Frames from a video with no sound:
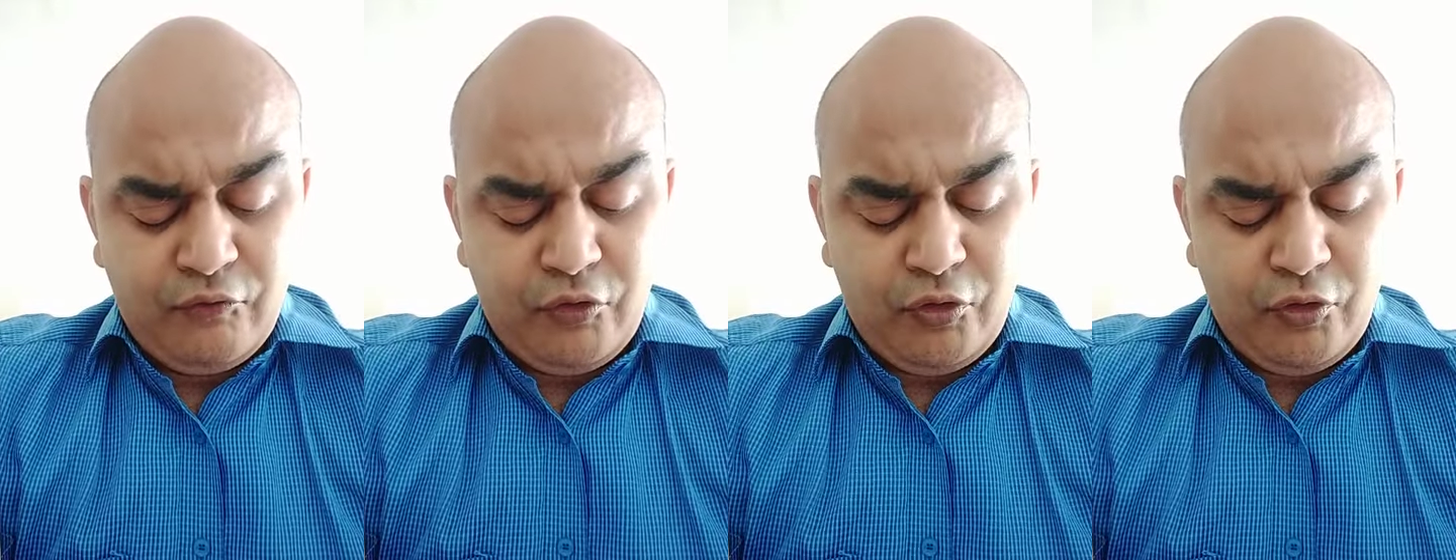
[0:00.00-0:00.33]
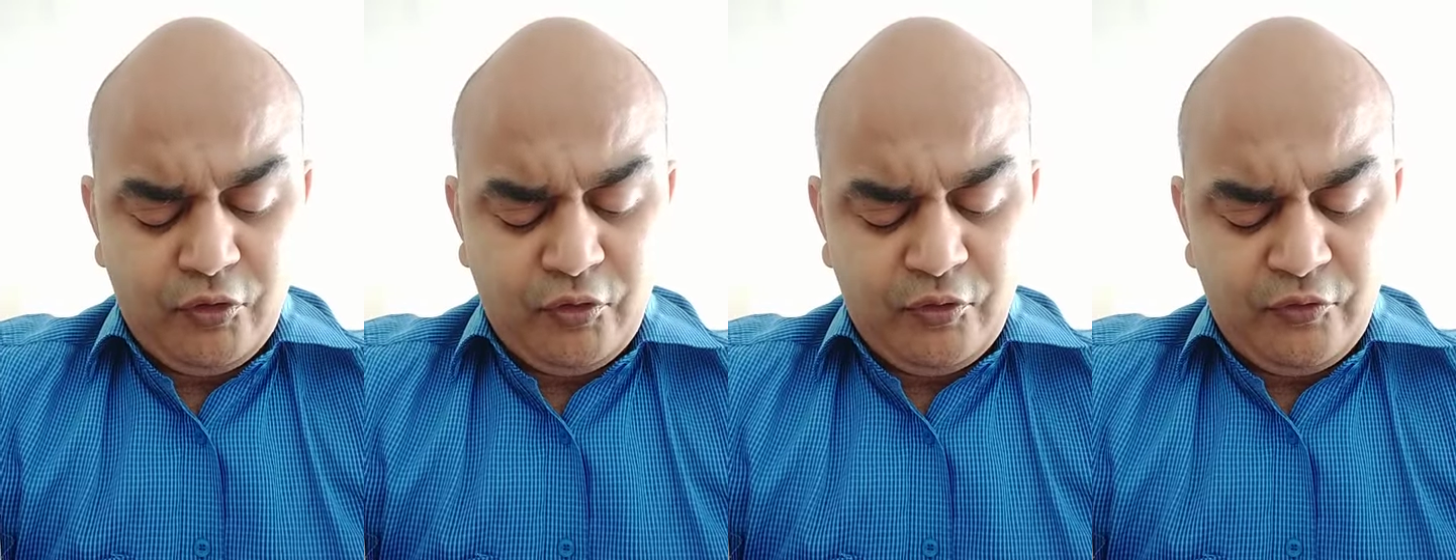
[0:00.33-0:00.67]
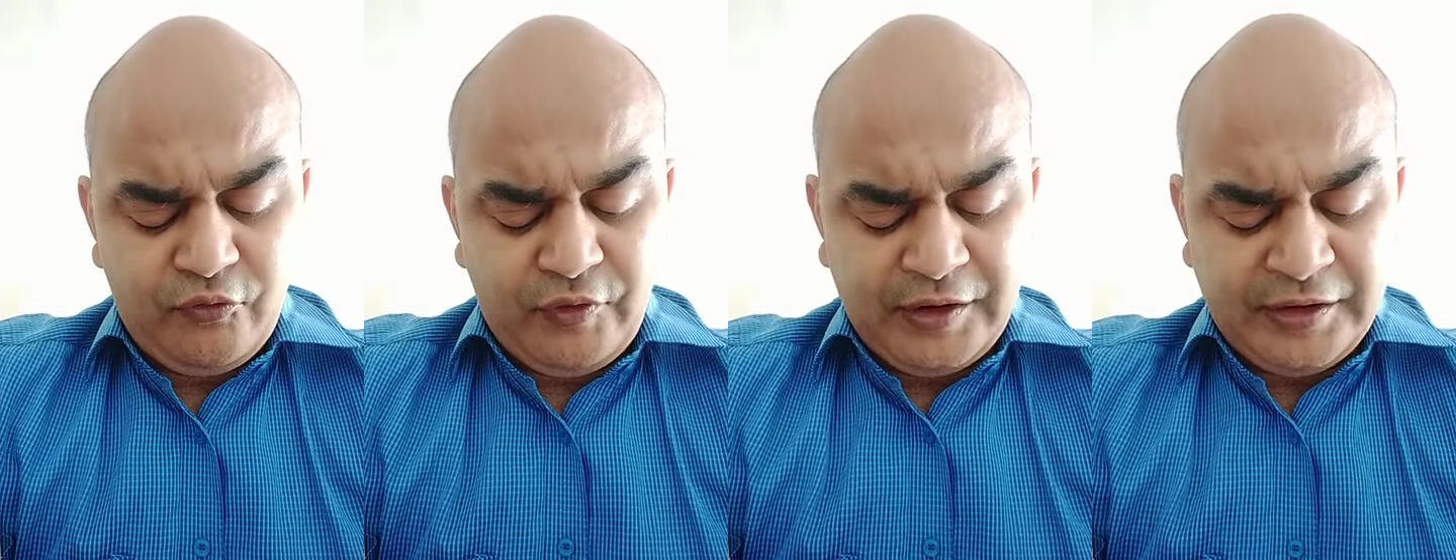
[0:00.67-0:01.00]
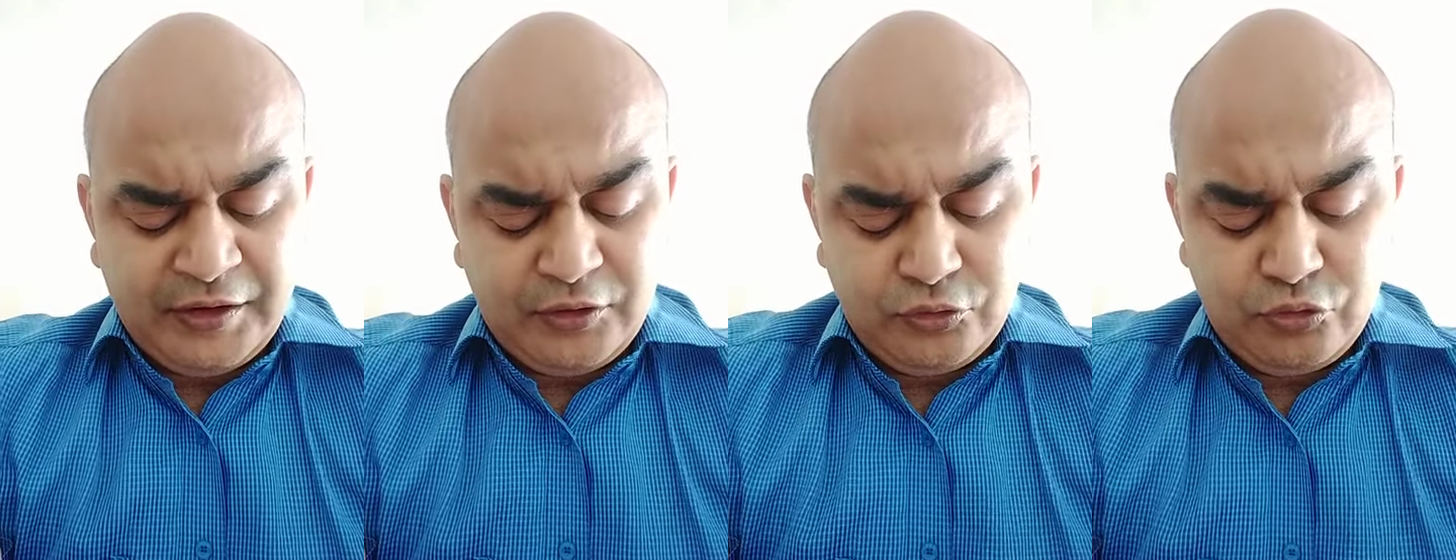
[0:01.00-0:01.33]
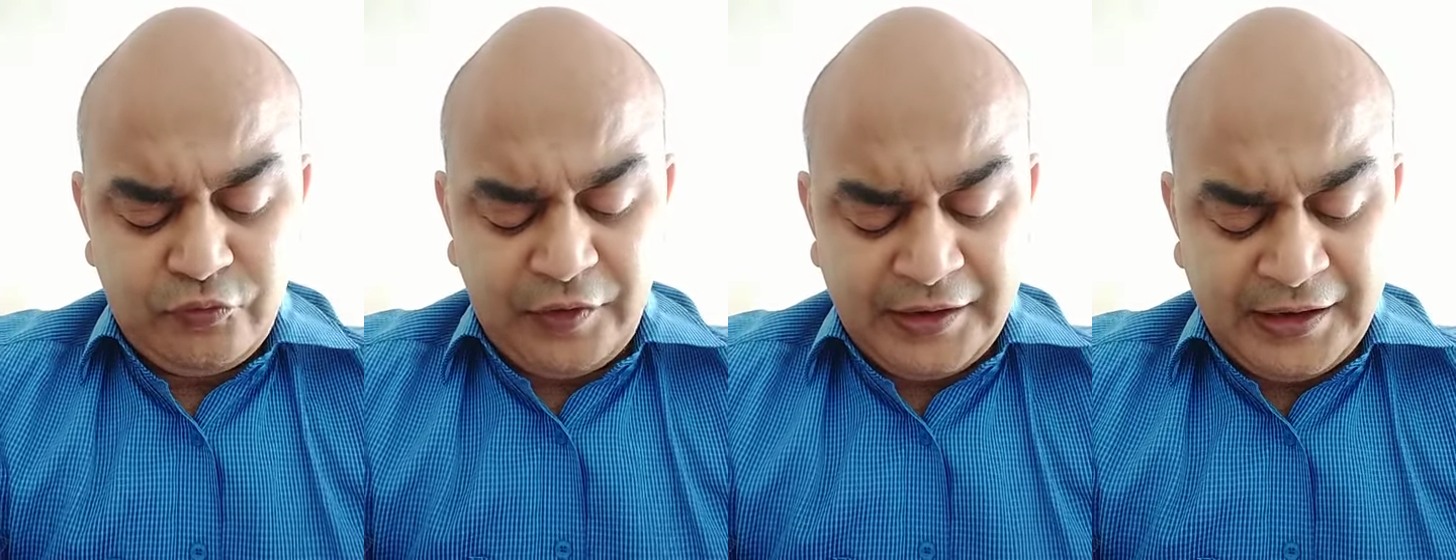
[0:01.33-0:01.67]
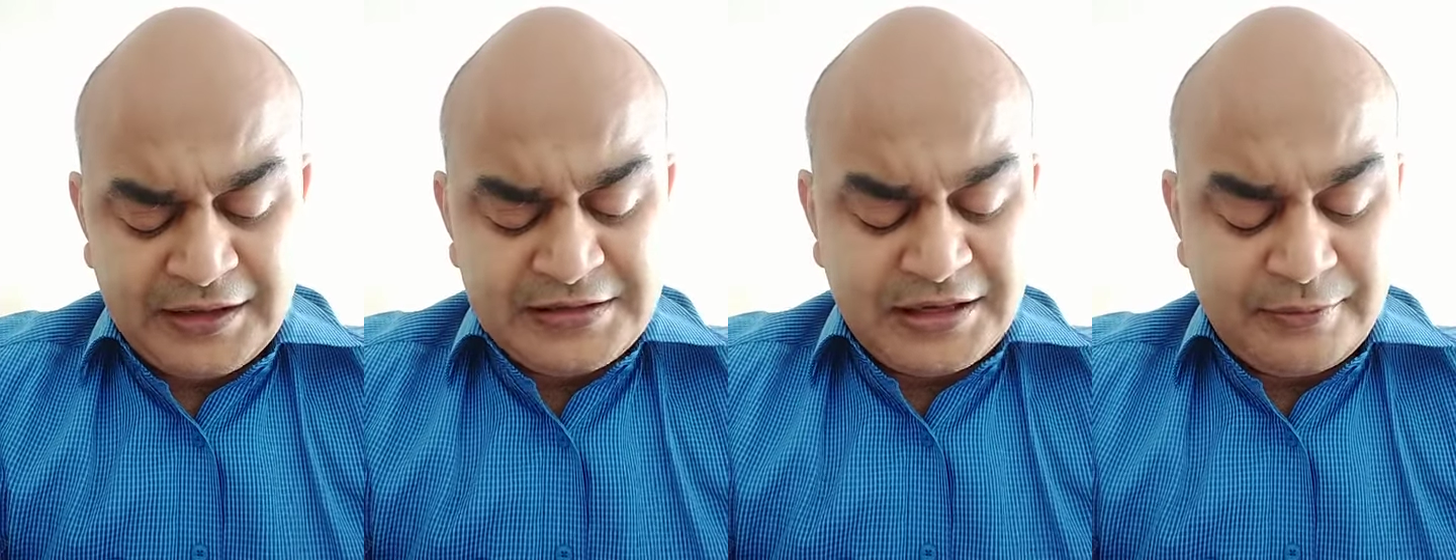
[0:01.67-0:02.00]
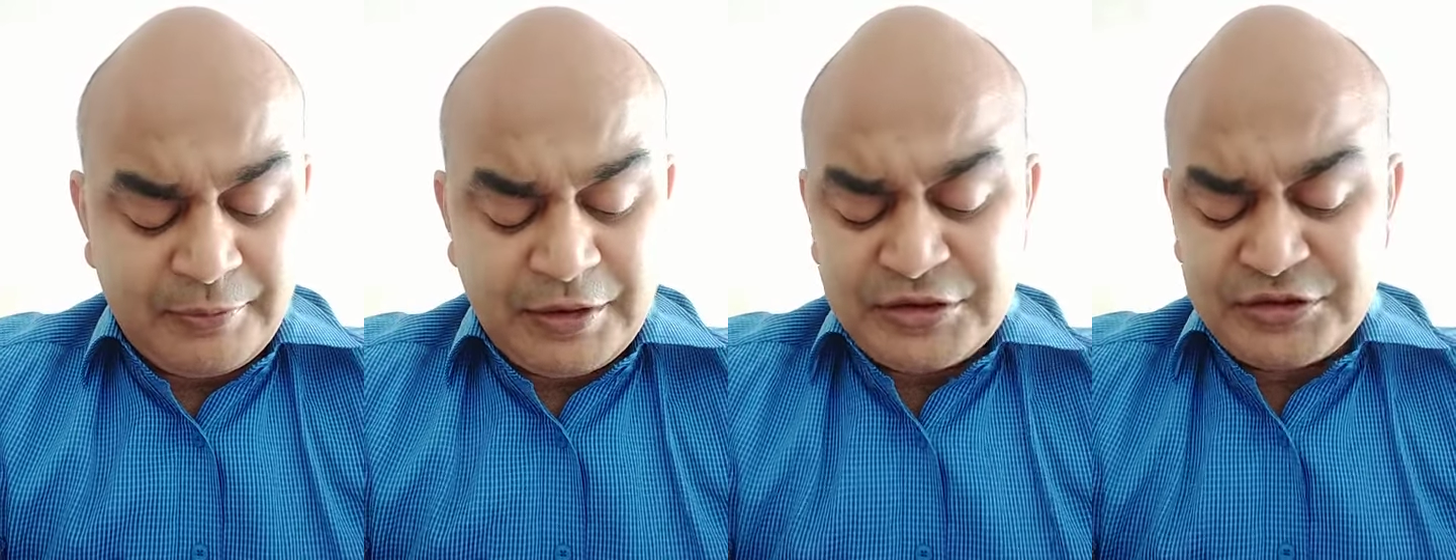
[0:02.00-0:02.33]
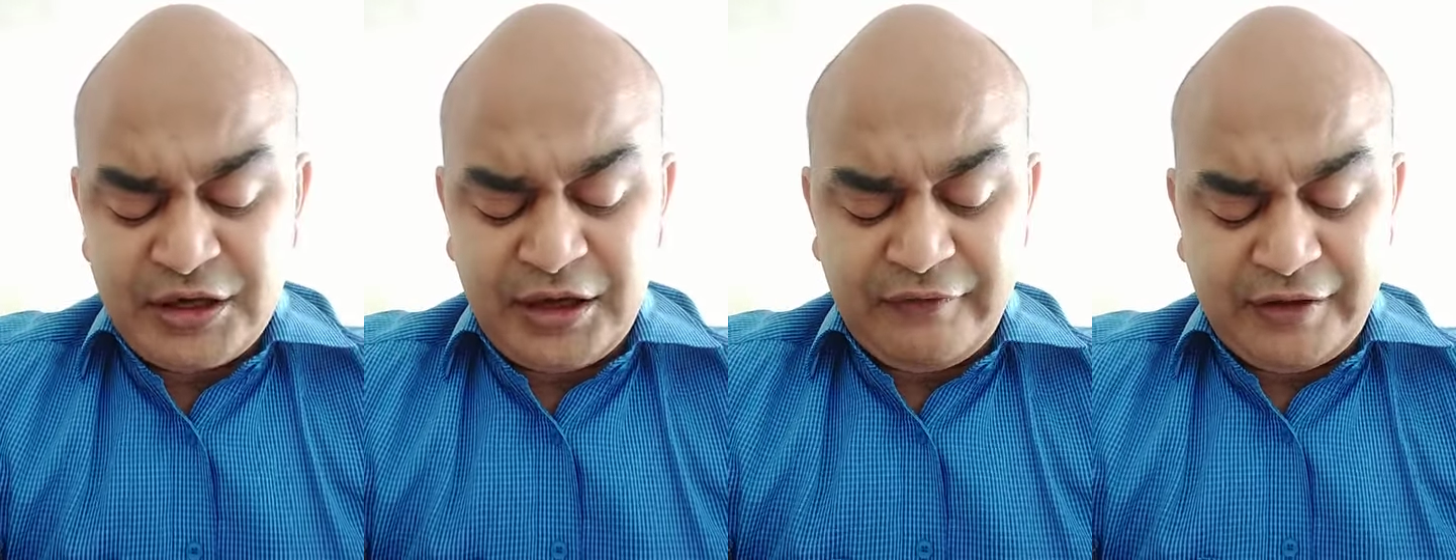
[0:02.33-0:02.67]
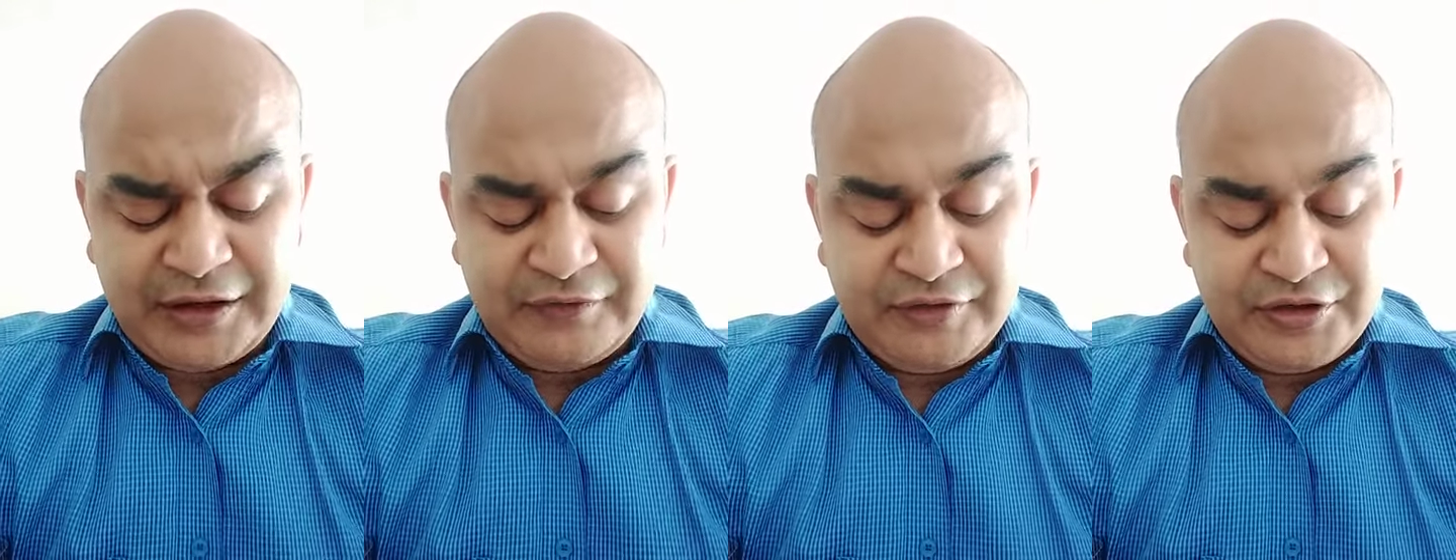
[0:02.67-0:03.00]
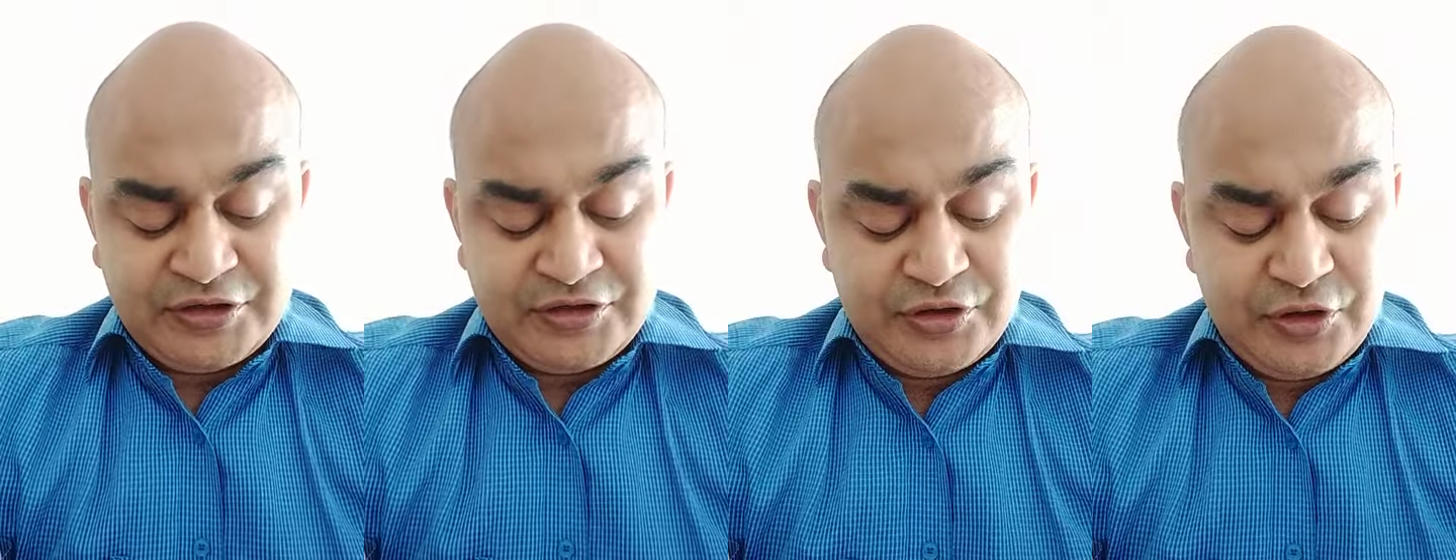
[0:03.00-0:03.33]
to finance administrative activities,